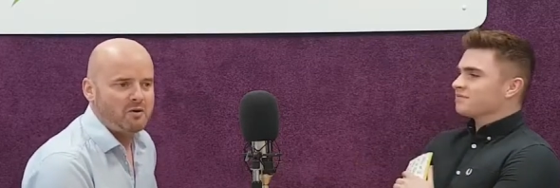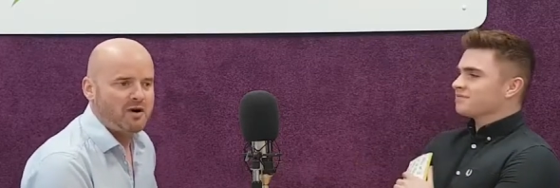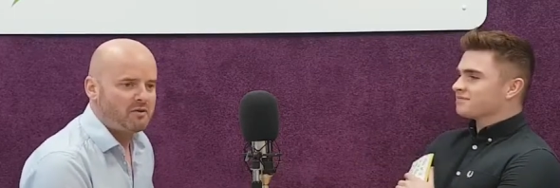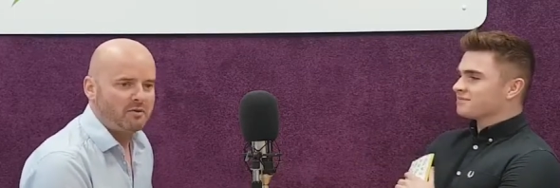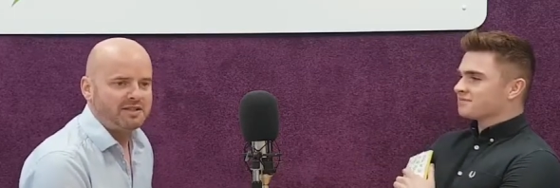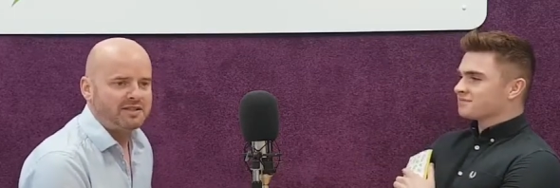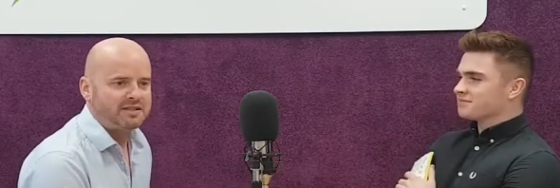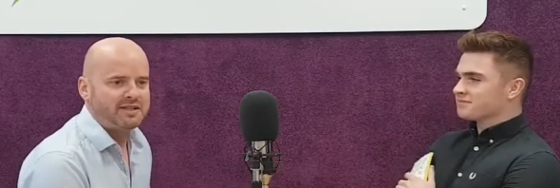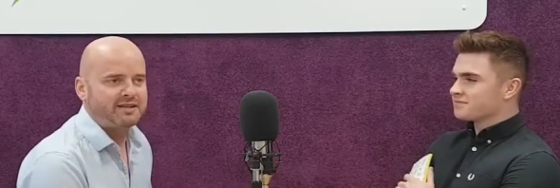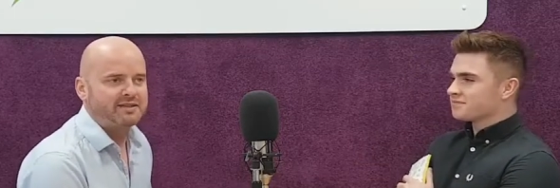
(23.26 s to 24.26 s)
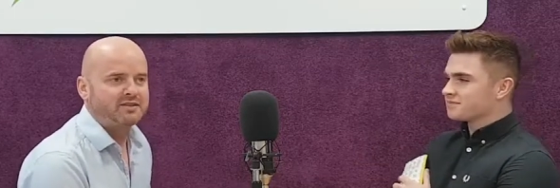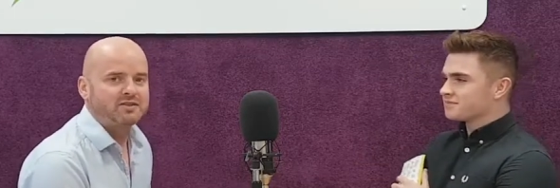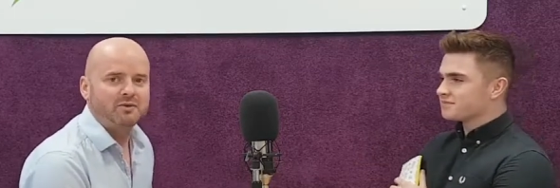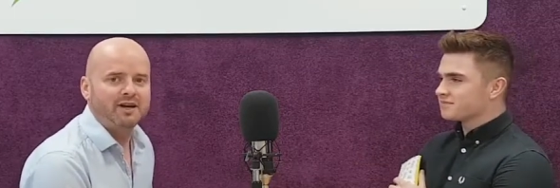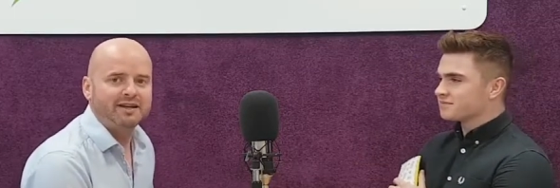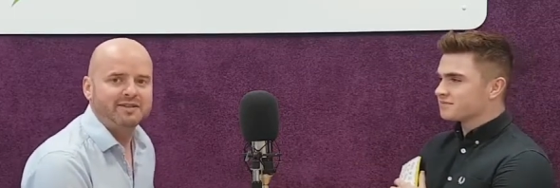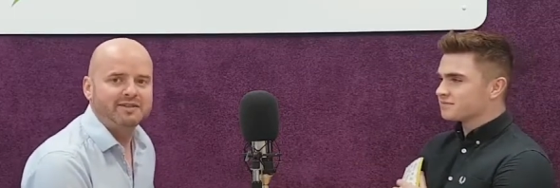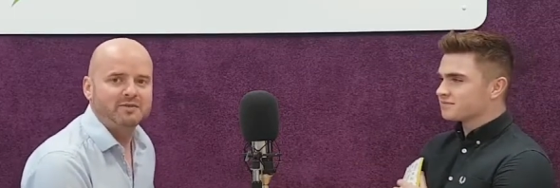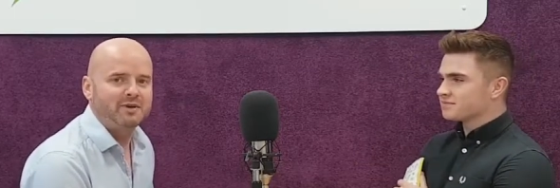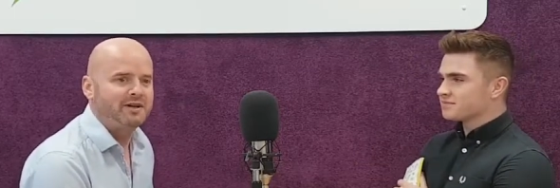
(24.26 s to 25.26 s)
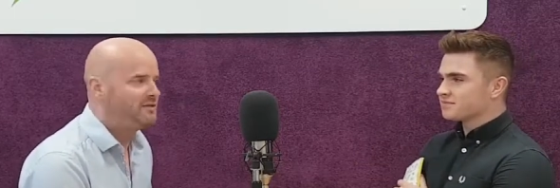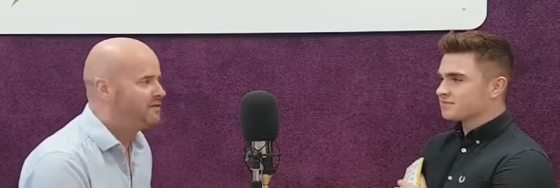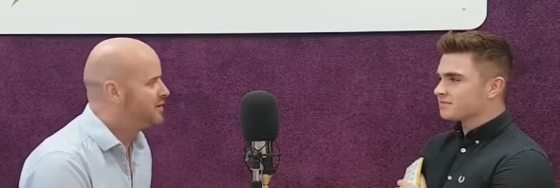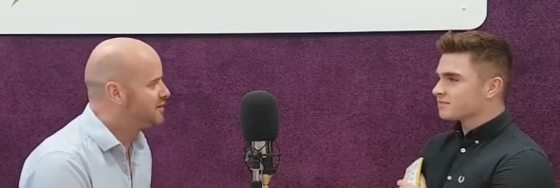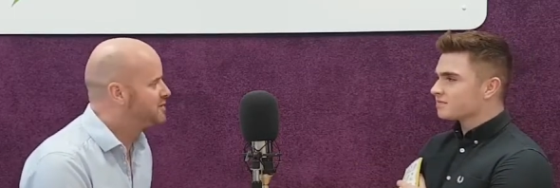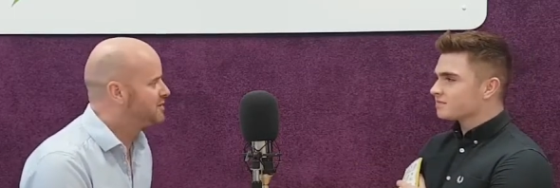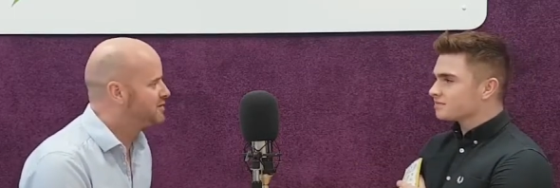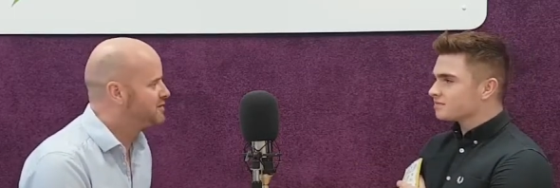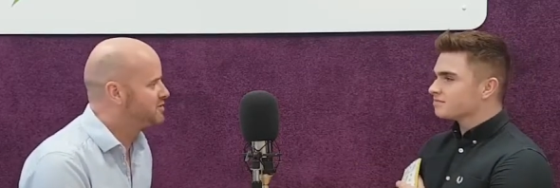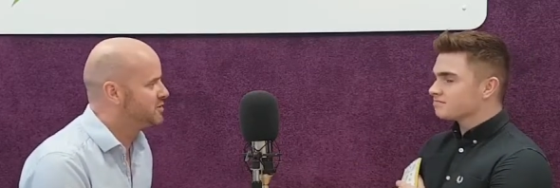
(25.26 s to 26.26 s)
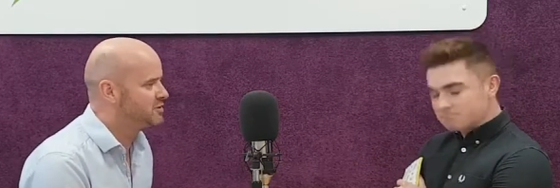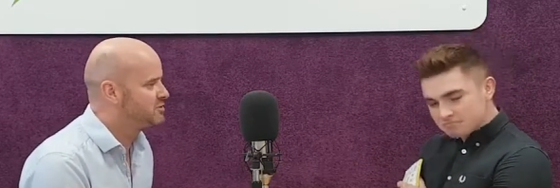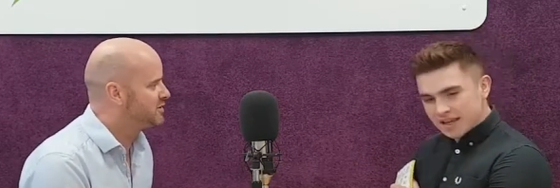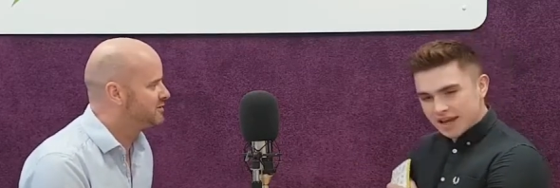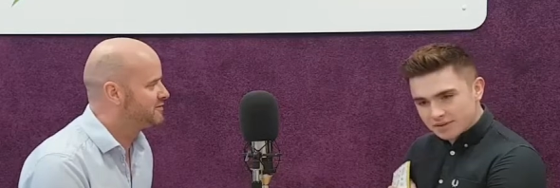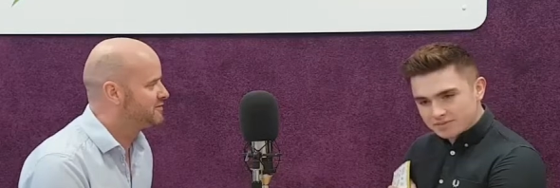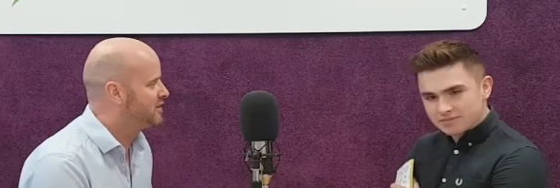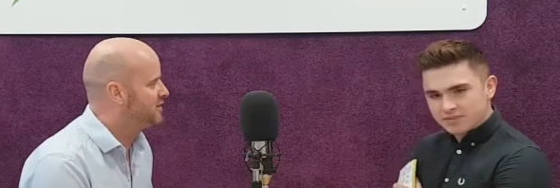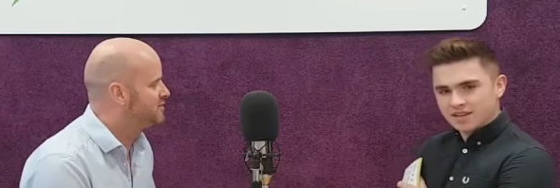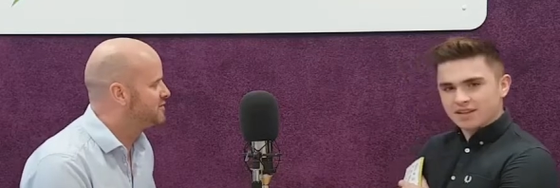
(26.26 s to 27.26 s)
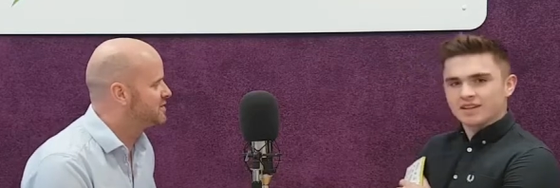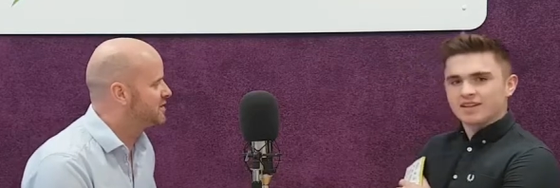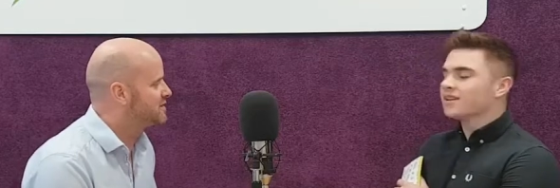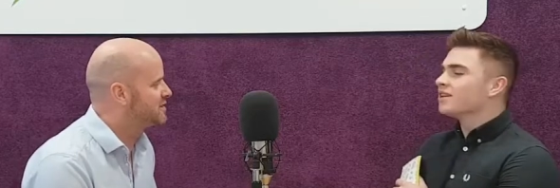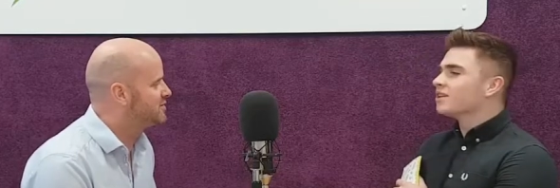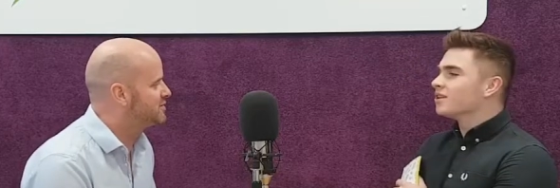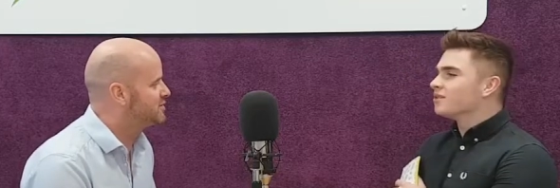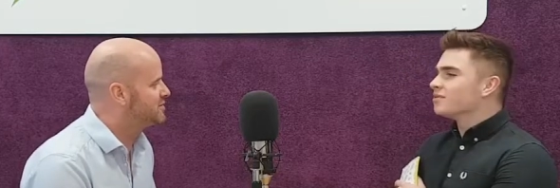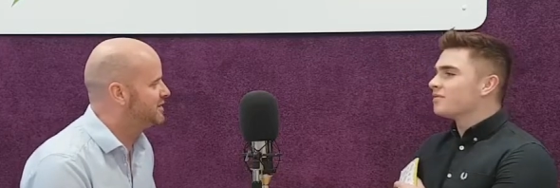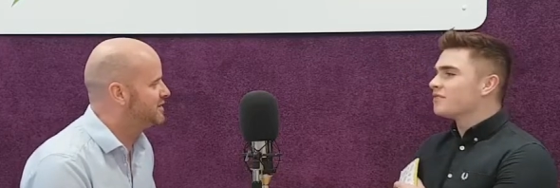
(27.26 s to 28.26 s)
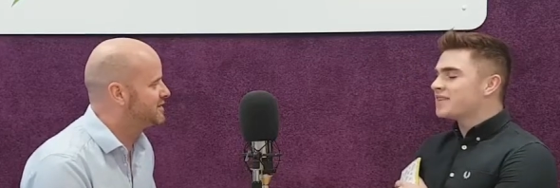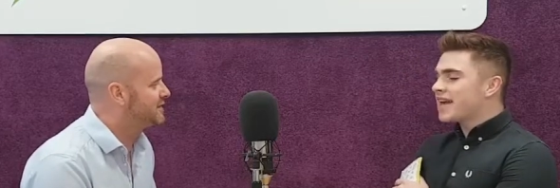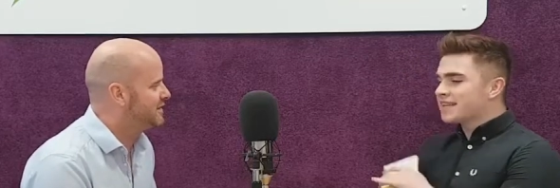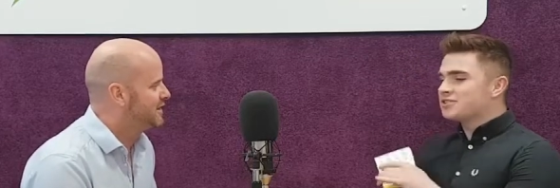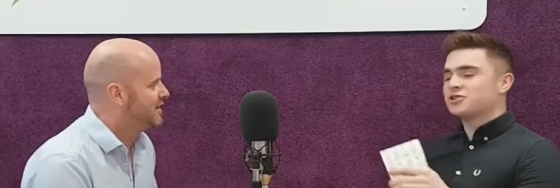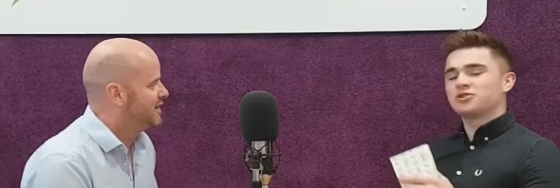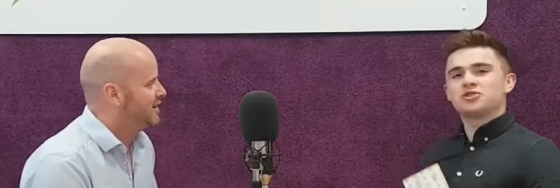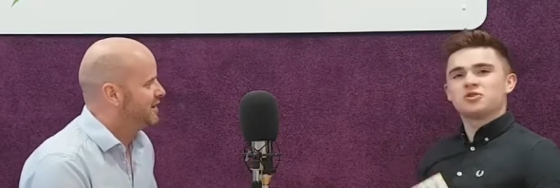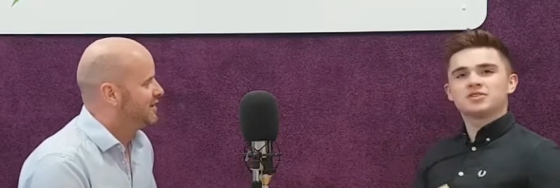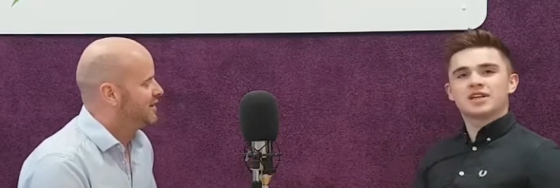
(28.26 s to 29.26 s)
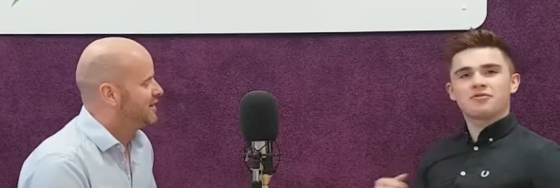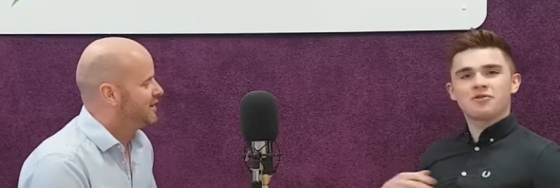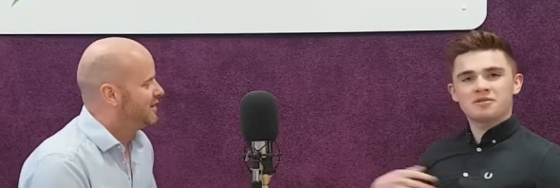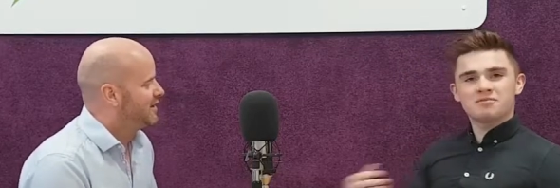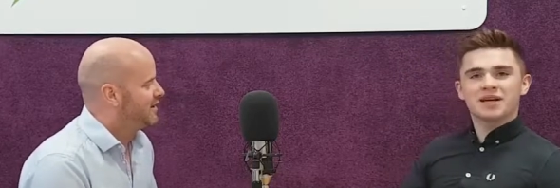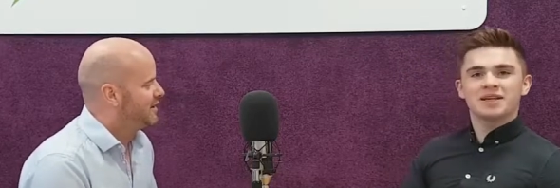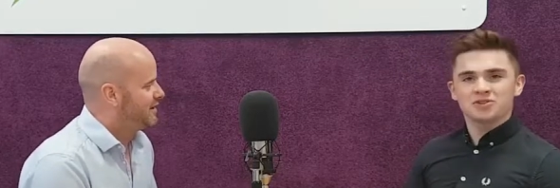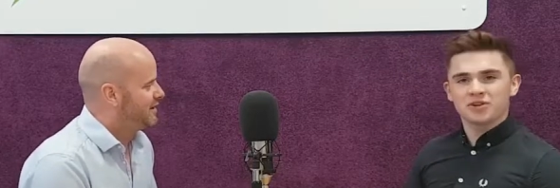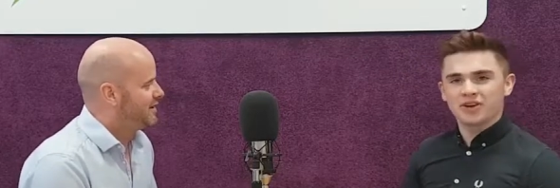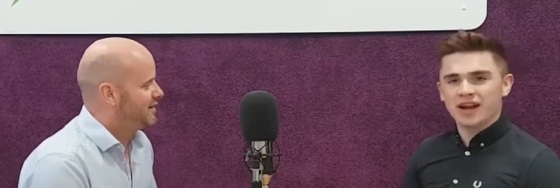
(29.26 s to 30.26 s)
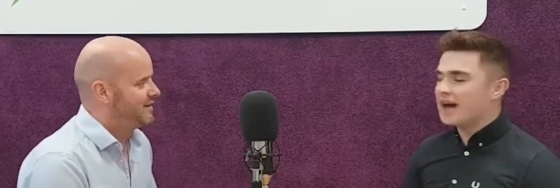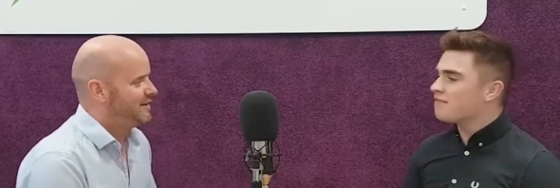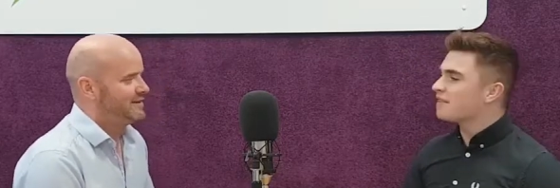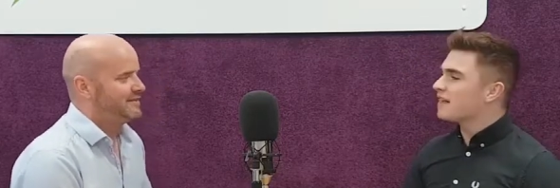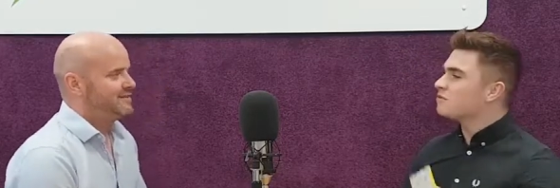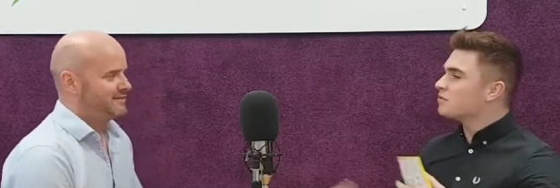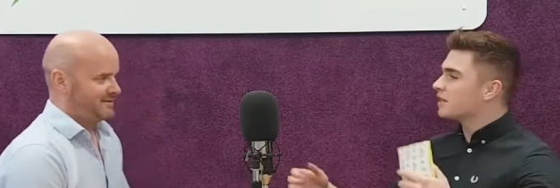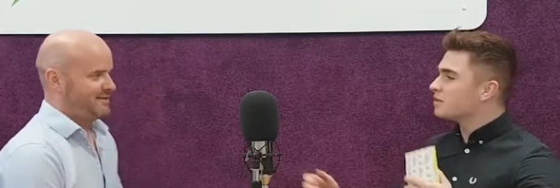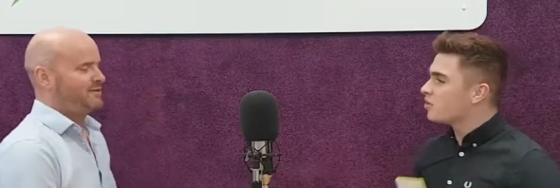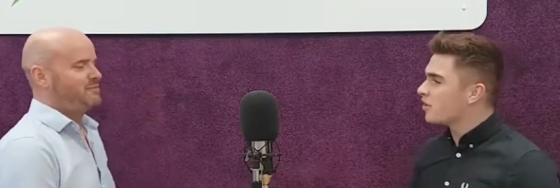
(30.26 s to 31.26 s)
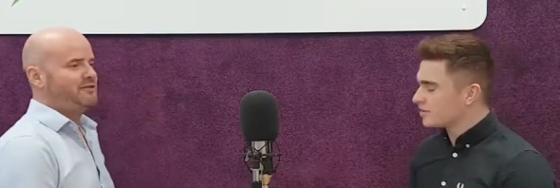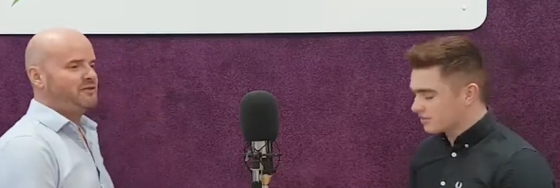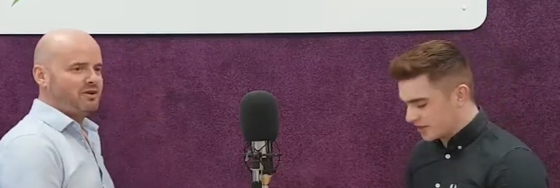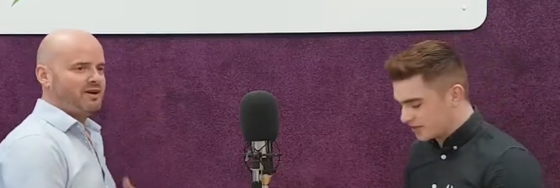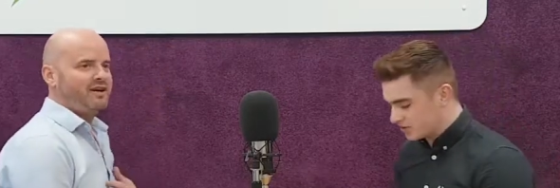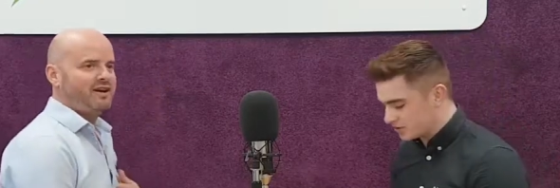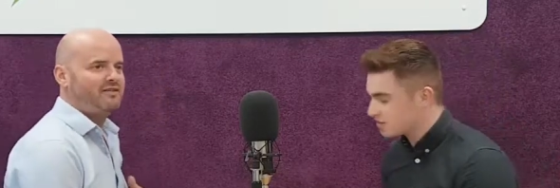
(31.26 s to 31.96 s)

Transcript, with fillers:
Speaker 1: whoever wins this takes on someone else. We've a series of jokes. What yeah.
Speaker 2: five, six, seven jokes we each. Have to tell each other jokes, and if we can make each other laugh, then we get okay. a point. But if you if